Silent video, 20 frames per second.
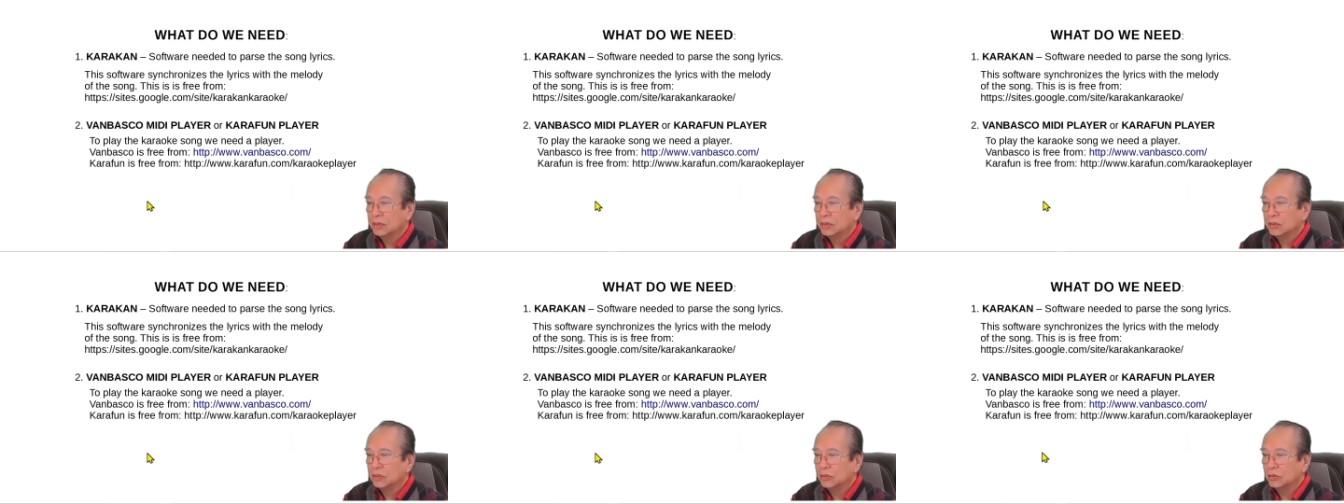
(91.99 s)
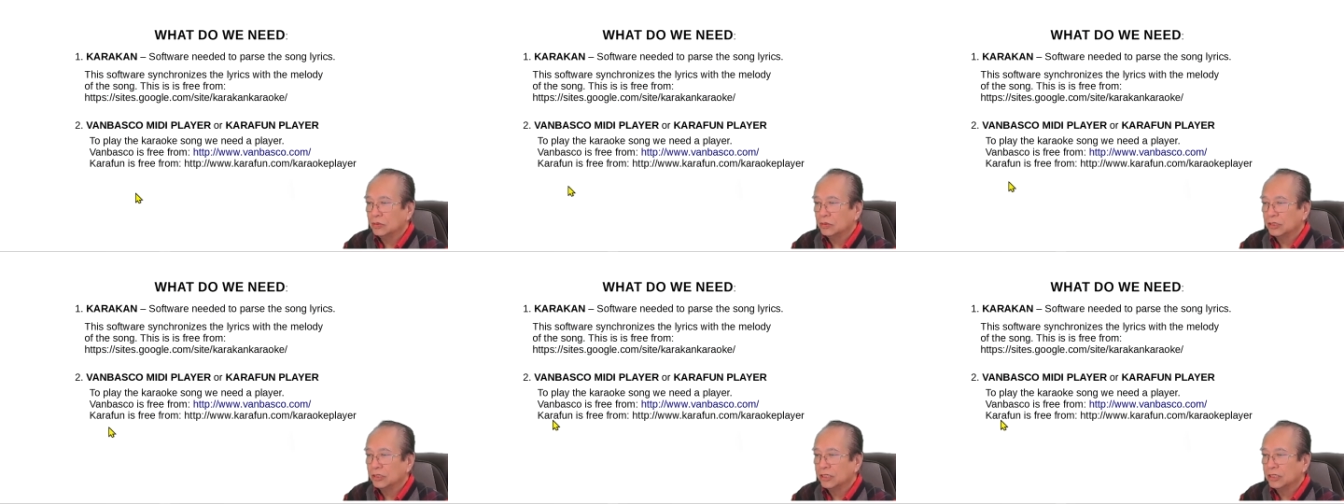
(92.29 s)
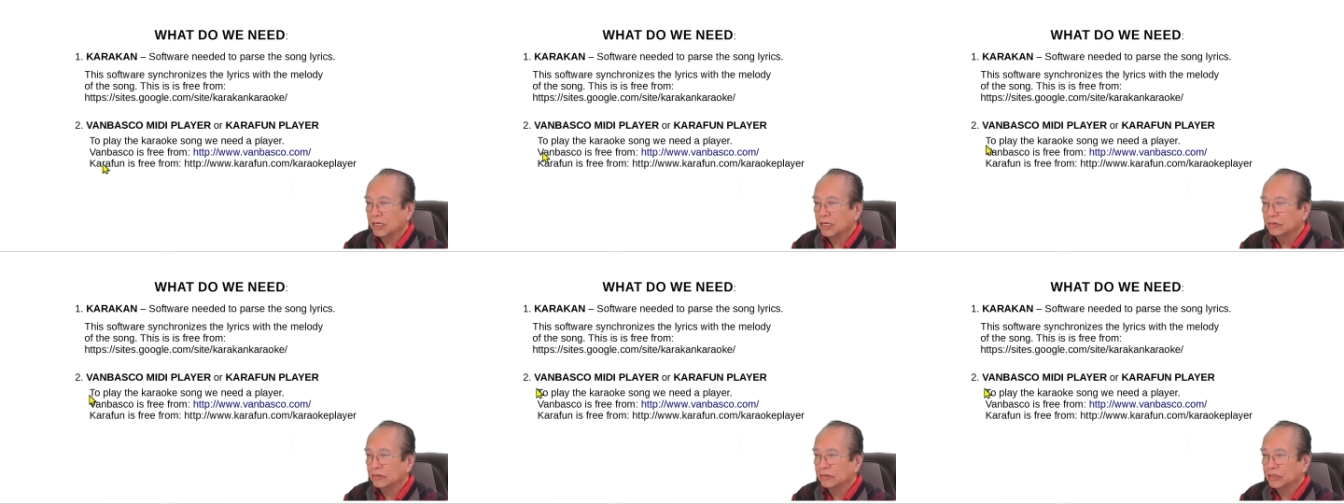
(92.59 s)
You could
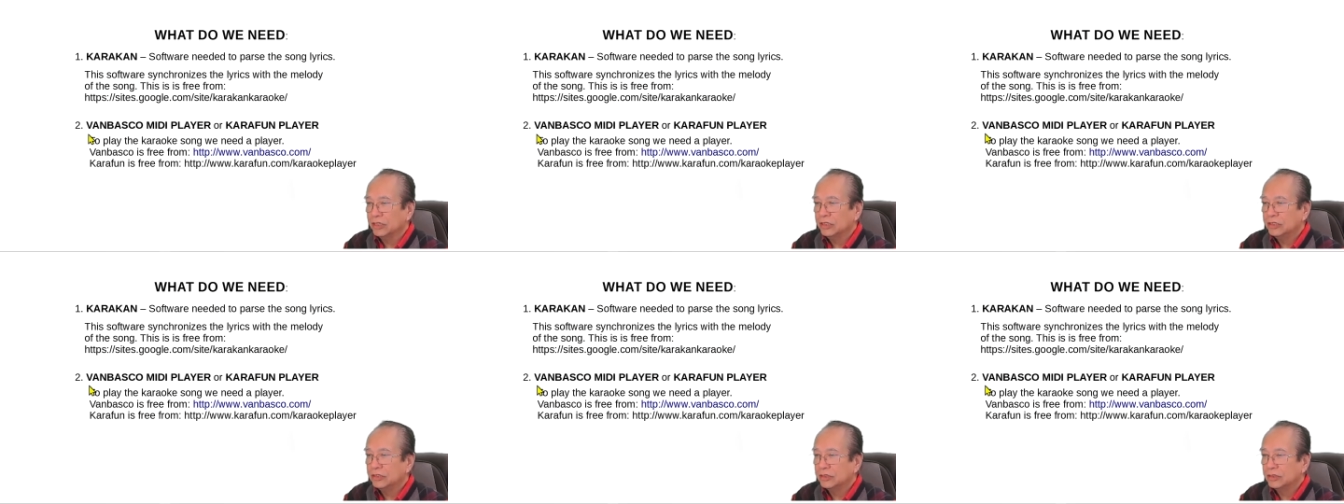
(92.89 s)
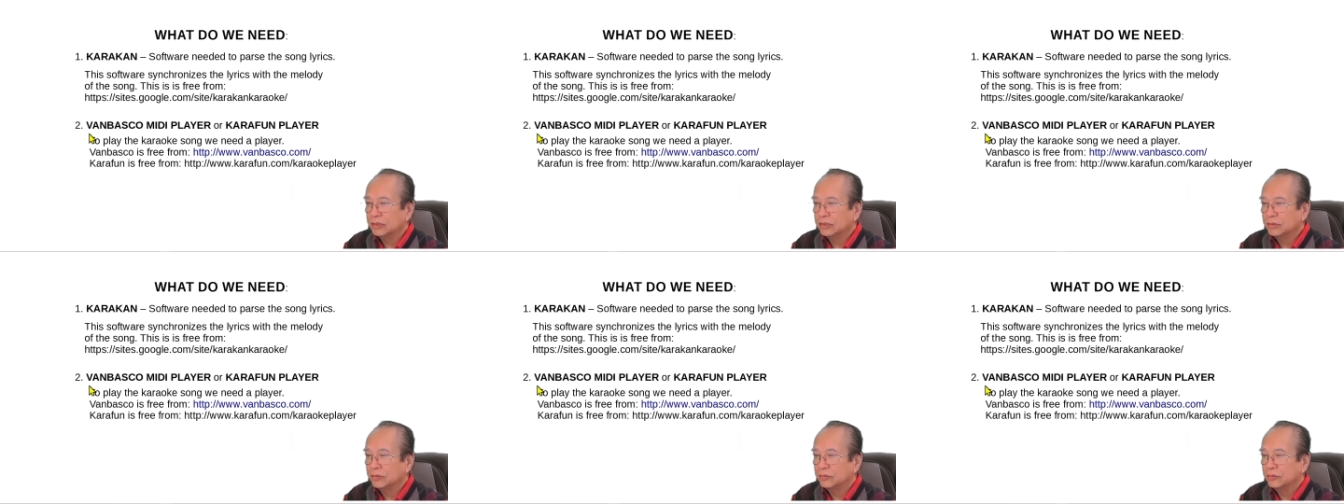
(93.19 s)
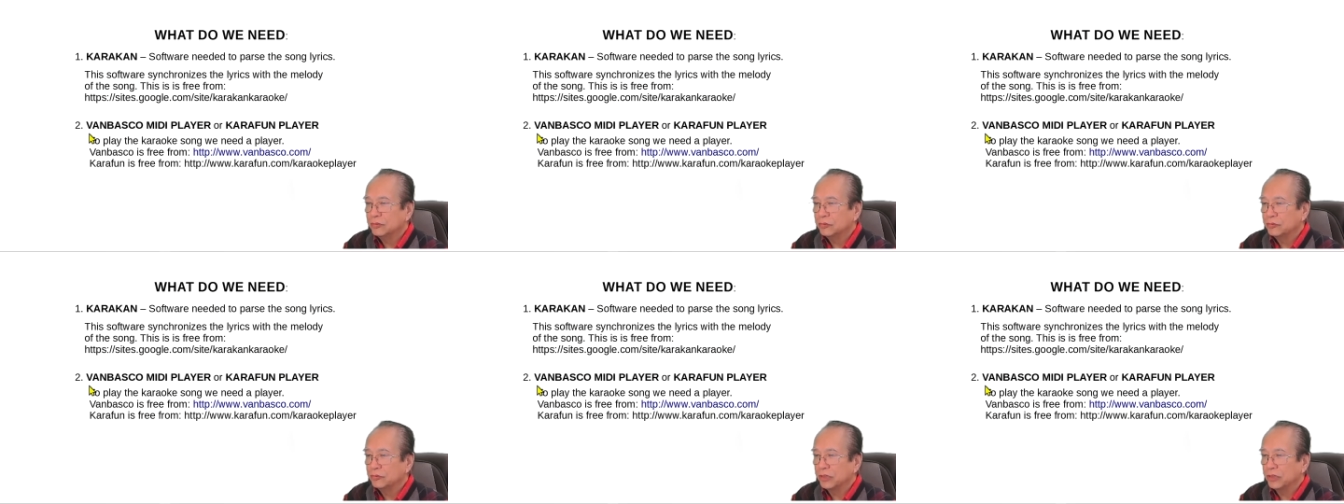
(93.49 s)
have either
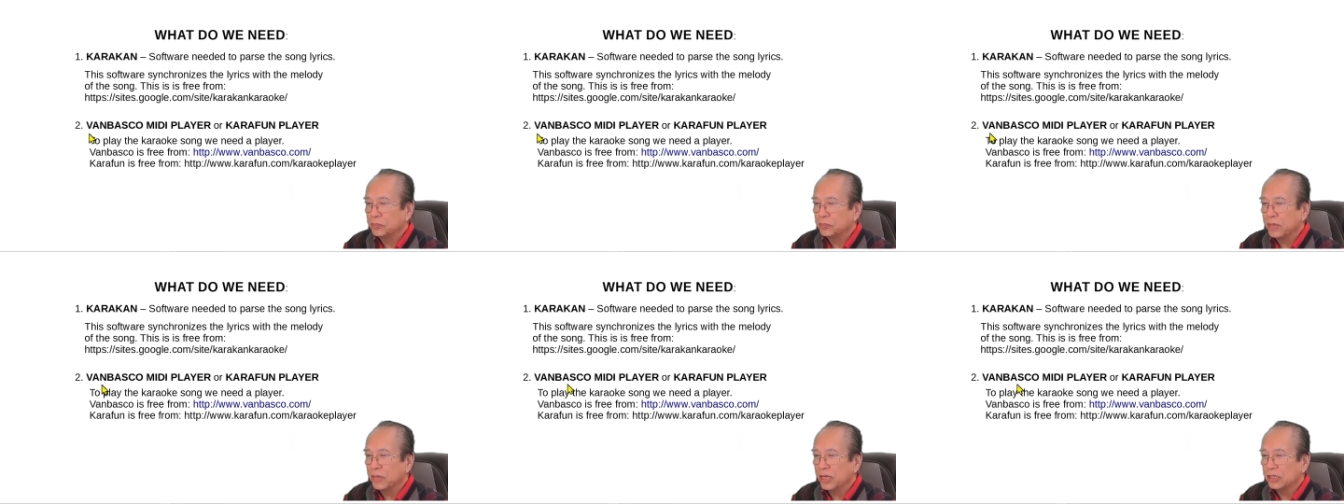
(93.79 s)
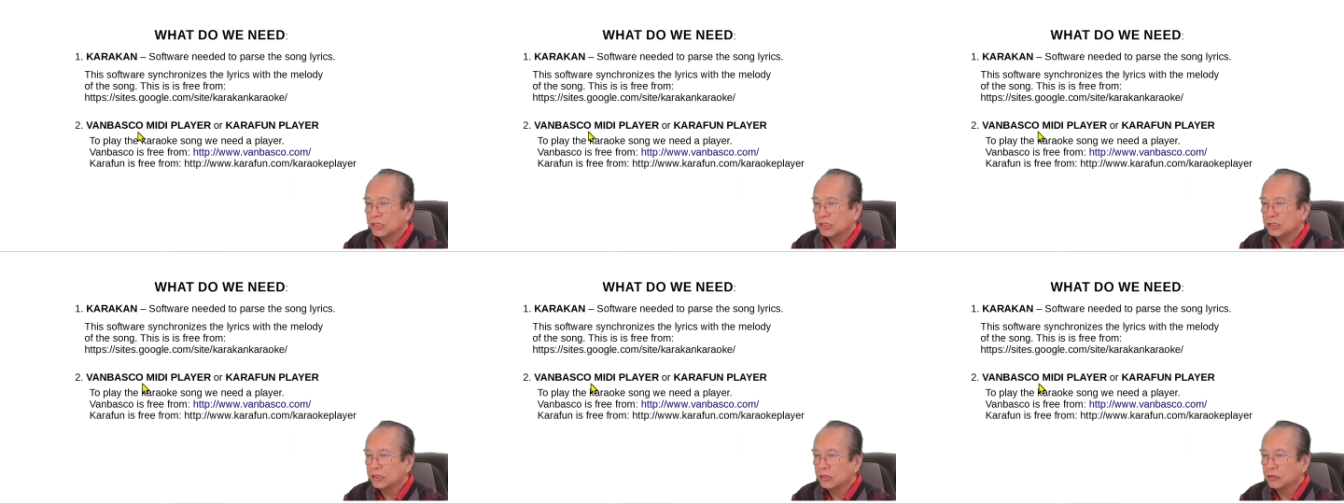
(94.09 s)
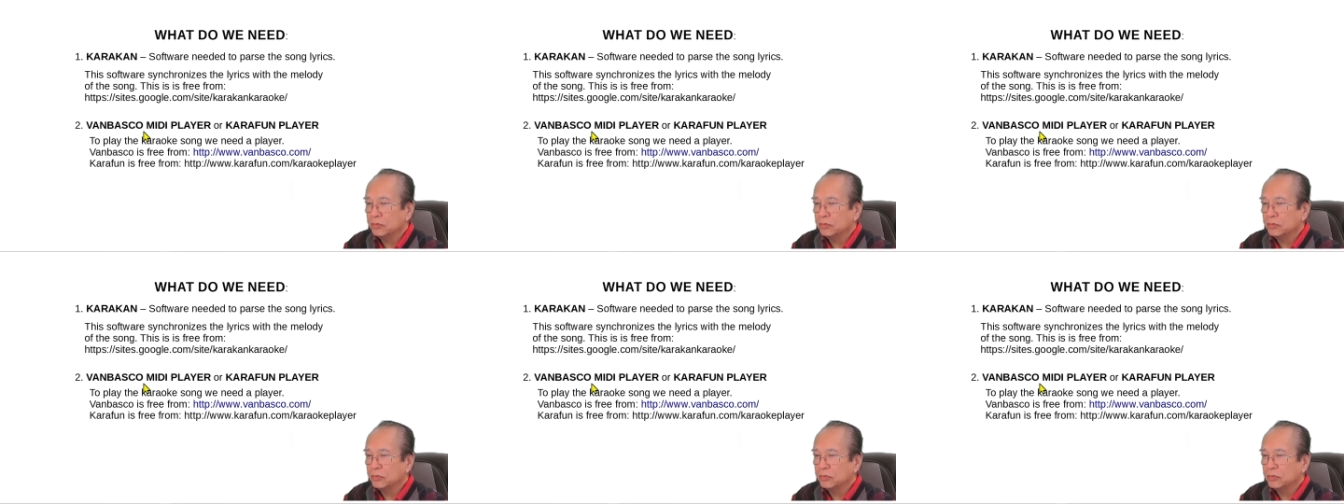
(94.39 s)
Van Basco